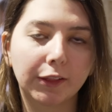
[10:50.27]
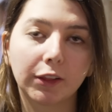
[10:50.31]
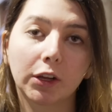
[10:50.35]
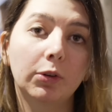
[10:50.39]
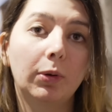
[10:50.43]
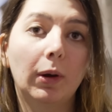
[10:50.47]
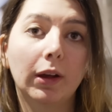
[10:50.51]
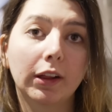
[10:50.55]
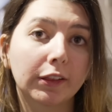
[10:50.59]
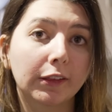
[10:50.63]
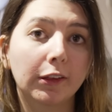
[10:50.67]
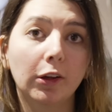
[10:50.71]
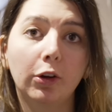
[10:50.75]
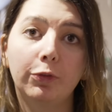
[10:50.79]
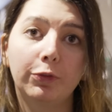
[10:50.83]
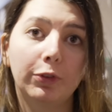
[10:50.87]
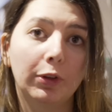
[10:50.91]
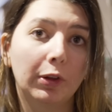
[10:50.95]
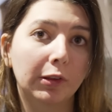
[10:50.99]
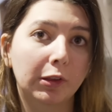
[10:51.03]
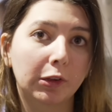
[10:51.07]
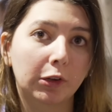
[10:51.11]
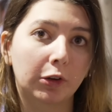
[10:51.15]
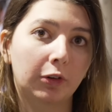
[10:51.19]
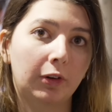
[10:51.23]
The Quest still
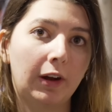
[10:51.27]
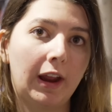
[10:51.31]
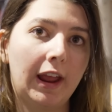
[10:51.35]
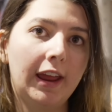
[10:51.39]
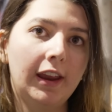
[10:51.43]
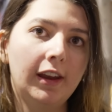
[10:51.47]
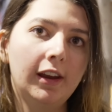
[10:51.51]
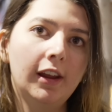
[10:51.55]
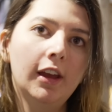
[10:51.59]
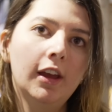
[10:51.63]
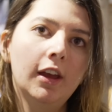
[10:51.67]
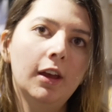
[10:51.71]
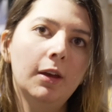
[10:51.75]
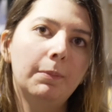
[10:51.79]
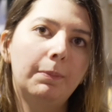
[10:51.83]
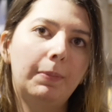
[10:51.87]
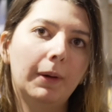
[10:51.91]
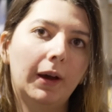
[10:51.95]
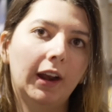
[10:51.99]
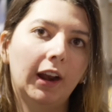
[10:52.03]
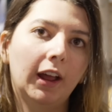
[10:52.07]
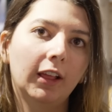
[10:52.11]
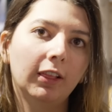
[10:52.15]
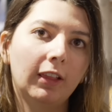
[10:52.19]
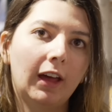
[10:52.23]
feels great,
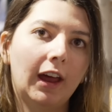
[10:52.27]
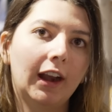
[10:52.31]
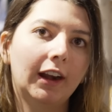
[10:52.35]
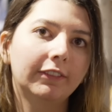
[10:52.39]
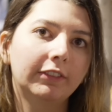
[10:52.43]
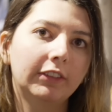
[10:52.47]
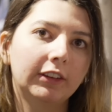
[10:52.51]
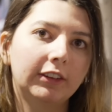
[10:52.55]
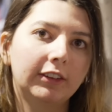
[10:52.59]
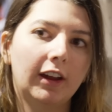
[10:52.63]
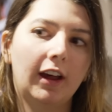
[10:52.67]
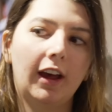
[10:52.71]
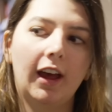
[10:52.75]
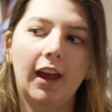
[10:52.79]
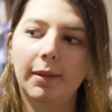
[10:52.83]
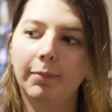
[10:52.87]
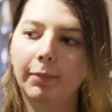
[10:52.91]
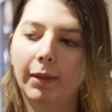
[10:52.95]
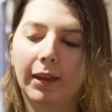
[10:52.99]
but a lot of the time,